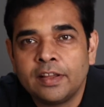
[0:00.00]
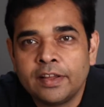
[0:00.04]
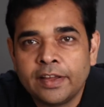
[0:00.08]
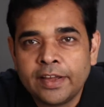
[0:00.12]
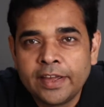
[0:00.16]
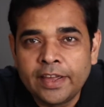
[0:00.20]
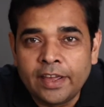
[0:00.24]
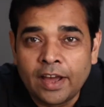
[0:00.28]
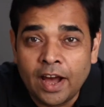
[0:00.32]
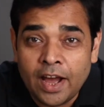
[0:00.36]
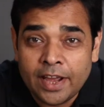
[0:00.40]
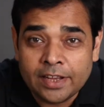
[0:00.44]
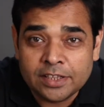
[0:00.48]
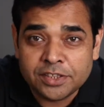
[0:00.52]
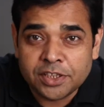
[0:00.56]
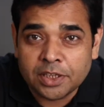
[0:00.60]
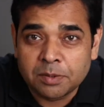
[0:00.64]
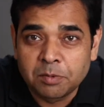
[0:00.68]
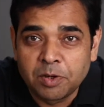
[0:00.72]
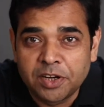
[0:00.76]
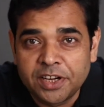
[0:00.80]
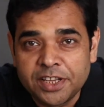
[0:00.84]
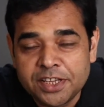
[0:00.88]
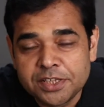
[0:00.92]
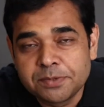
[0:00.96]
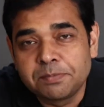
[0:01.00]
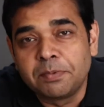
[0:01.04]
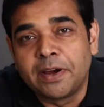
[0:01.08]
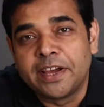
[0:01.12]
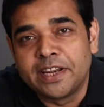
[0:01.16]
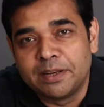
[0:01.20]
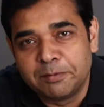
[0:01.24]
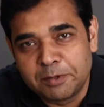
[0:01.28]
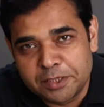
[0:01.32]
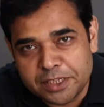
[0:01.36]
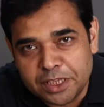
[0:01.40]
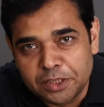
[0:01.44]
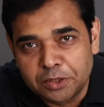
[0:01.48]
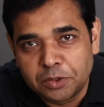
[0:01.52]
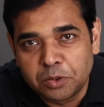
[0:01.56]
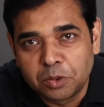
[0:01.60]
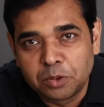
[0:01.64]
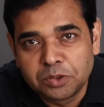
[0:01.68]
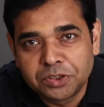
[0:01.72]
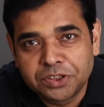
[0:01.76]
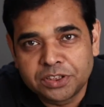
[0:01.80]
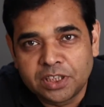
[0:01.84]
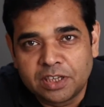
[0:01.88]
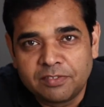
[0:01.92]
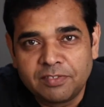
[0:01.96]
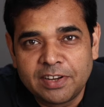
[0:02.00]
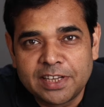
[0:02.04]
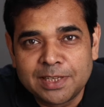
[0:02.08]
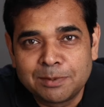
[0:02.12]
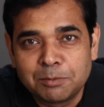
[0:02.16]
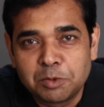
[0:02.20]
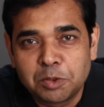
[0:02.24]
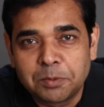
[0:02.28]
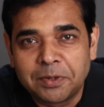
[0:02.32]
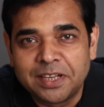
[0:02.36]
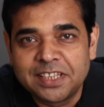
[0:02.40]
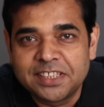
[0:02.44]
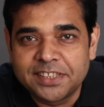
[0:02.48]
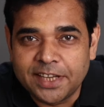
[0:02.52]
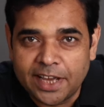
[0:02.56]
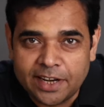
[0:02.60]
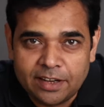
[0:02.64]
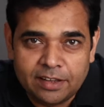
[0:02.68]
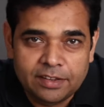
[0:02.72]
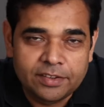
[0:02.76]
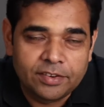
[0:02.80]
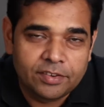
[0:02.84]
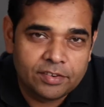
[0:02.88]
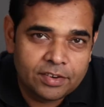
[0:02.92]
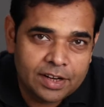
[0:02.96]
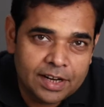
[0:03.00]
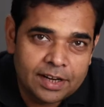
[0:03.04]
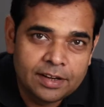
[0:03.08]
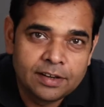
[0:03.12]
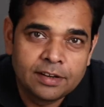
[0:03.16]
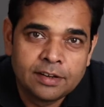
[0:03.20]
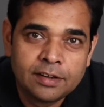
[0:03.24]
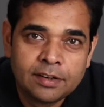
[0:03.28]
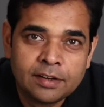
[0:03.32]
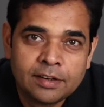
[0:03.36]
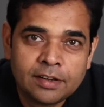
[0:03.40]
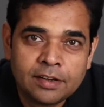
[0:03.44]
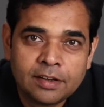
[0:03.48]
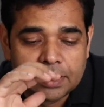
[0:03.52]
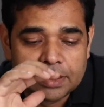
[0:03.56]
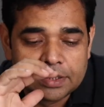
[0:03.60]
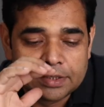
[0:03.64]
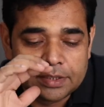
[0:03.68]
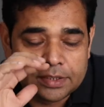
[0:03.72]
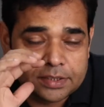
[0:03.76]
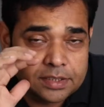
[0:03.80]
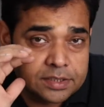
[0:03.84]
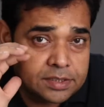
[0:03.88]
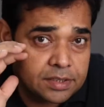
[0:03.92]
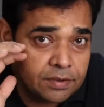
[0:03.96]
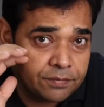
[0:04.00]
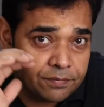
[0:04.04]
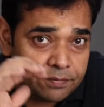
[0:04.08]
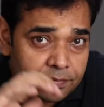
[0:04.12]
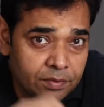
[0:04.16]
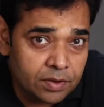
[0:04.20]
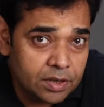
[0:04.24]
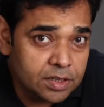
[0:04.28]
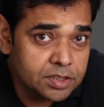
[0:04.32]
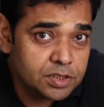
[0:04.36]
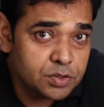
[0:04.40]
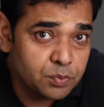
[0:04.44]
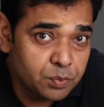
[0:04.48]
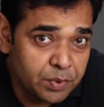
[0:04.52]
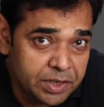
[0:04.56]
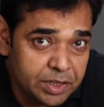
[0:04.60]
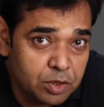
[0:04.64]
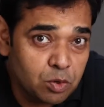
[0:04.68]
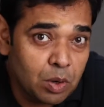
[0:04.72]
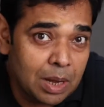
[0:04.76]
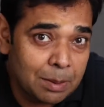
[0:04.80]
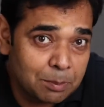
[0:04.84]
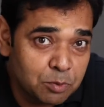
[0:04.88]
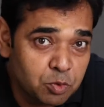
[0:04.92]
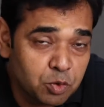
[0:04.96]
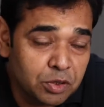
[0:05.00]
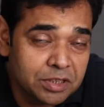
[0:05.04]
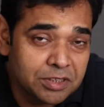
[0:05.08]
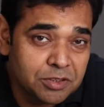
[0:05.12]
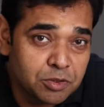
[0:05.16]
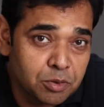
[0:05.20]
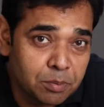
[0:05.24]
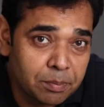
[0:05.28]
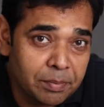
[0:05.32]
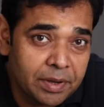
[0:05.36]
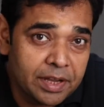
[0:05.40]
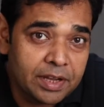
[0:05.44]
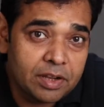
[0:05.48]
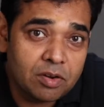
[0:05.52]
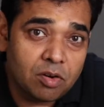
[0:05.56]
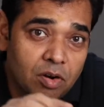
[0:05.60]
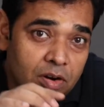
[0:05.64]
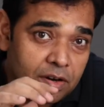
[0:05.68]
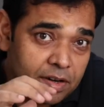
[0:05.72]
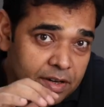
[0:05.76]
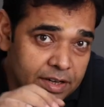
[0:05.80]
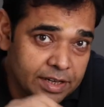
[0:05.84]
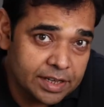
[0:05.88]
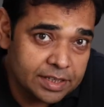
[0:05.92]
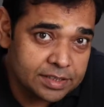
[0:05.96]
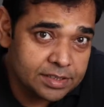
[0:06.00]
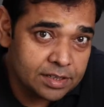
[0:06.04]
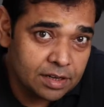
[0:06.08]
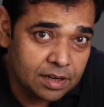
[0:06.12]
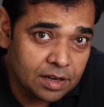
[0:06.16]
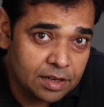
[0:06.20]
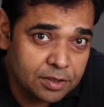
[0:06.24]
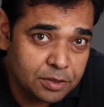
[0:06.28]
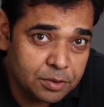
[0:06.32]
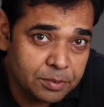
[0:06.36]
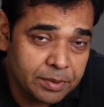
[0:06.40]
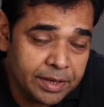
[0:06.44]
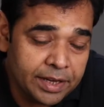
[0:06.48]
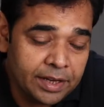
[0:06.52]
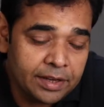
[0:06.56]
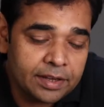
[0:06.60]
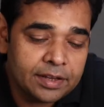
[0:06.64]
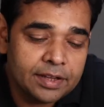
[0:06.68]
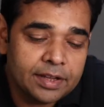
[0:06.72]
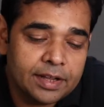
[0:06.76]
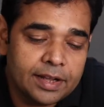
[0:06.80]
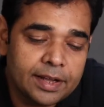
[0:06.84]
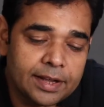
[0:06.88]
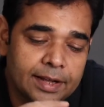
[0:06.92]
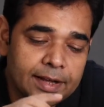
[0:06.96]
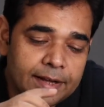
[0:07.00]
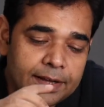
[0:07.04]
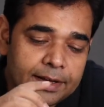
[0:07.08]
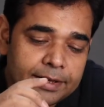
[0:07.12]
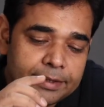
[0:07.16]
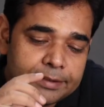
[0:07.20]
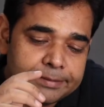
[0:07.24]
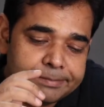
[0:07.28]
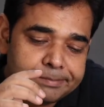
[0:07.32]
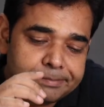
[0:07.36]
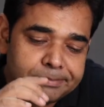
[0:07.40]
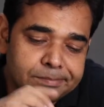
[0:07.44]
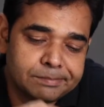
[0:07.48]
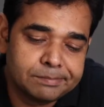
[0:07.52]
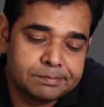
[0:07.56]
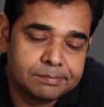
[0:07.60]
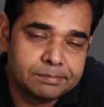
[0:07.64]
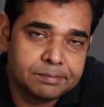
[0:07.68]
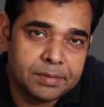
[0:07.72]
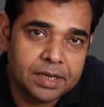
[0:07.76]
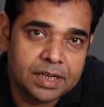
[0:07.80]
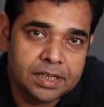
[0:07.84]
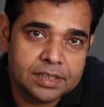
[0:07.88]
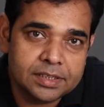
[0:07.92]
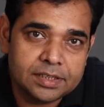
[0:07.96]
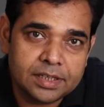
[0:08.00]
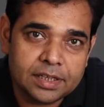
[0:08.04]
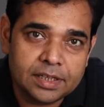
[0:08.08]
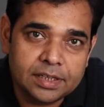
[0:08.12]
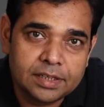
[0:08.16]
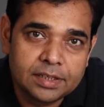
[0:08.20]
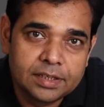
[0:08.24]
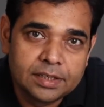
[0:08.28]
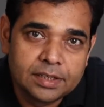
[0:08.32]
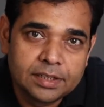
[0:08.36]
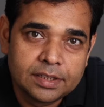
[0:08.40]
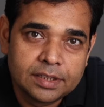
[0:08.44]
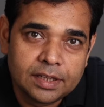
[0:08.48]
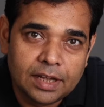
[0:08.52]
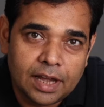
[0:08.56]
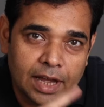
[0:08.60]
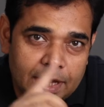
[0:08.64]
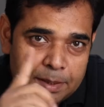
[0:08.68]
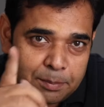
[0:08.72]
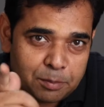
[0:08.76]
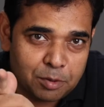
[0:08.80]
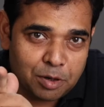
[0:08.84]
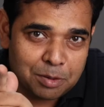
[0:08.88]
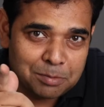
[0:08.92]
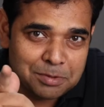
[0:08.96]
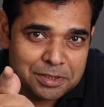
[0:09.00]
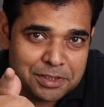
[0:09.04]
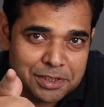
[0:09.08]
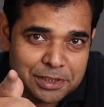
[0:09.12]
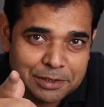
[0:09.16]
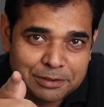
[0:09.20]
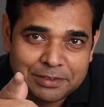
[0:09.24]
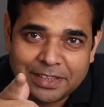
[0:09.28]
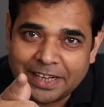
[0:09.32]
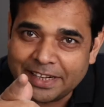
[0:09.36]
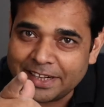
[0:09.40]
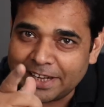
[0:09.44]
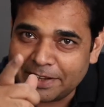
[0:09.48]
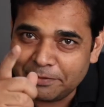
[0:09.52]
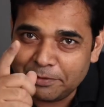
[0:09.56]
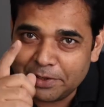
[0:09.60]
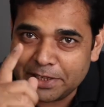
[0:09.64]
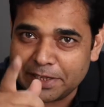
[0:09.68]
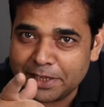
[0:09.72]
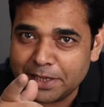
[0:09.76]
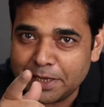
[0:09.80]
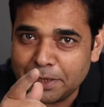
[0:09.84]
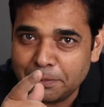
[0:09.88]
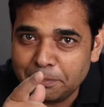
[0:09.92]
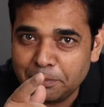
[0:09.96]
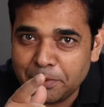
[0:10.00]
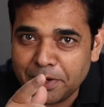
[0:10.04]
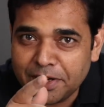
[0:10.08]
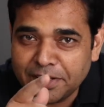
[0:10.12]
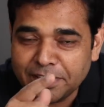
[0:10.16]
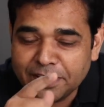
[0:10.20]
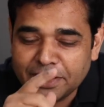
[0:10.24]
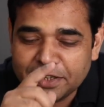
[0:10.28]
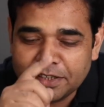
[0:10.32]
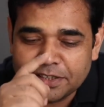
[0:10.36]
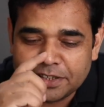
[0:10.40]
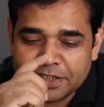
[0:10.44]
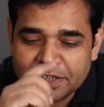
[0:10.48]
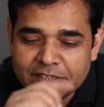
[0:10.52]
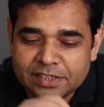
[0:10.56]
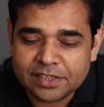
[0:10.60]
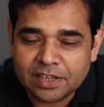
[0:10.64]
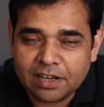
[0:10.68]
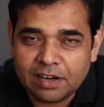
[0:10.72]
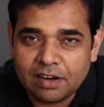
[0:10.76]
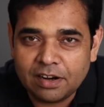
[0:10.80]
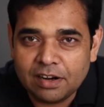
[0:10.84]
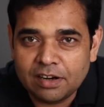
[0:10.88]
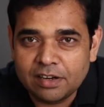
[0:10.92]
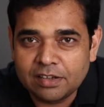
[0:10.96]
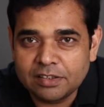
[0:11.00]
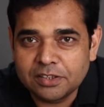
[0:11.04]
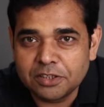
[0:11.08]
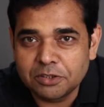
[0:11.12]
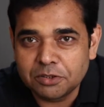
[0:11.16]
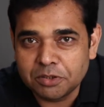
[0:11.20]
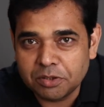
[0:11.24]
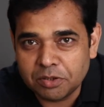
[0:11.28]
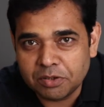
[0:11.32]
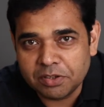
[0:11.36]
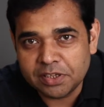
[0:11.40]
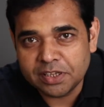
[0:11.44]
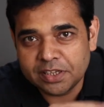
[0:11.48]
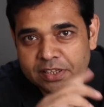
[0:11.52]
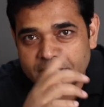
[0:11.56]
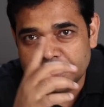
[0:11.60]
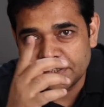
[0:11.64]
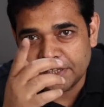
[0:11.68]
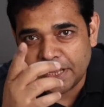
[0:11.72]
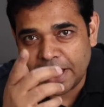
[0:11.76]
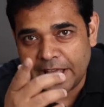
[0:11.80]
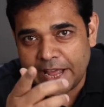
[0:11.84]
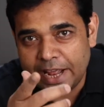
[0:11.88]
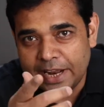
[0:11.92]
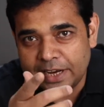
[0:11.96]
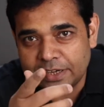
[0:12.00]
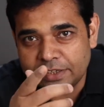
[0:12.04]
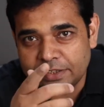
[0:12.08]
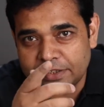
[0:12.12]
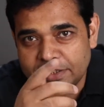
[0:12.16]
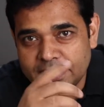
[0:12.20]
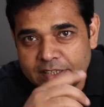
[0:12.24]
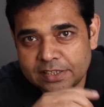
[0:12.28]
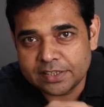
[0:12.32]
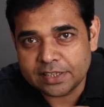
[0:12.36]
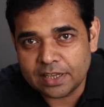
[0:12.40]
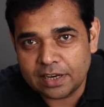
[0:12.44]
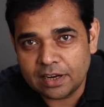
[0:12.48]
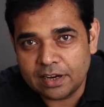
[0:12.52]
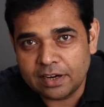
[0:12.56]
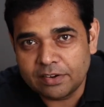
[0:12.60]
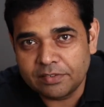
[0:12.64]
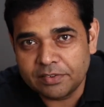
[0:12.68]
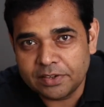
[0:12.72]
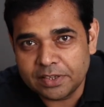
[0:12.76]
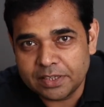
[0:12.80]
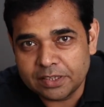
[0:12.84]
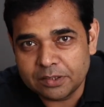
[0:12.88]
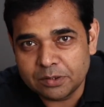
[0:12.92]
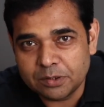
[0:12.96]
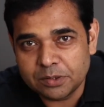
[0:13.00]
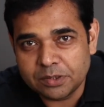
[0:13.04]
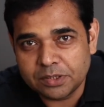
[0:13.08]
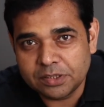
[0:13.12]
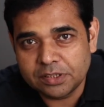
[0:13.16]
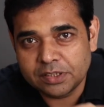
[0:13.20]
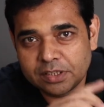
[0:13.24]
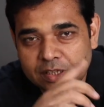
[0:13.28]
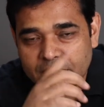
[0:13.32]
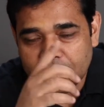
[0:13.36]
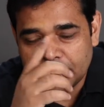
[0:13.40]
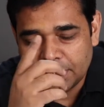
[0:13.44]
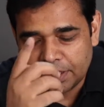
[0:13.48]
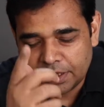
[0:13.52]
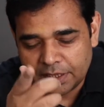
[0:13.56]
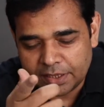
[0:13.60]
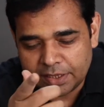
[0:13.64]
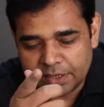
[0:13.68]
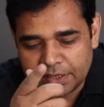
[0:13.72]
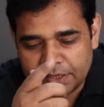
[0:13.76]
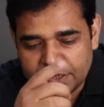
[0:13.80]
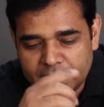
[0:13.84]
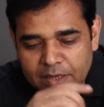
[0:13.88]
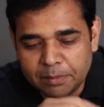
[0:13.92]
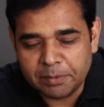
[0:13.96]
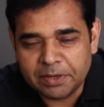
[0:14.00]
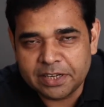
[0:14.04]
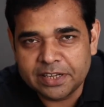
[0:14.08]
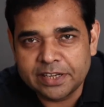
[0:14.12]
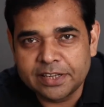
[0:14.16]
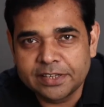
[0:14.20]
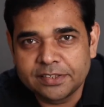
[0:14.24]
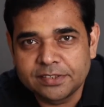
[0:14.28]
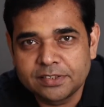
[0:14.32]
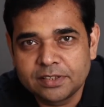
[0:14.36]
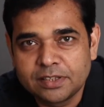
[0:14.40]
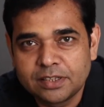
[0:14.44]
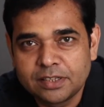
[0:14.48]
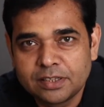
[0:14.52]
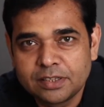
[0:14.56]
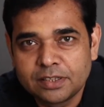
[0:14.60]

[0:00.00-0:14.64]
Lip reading: Hey, hi tech buddies, my name is Santosh and welcome to my channel The Red. This is the first video I'm going to make on DSLR today, but I promise you that I will keep bringing DSLR tutorials and DSLR videos in coming days.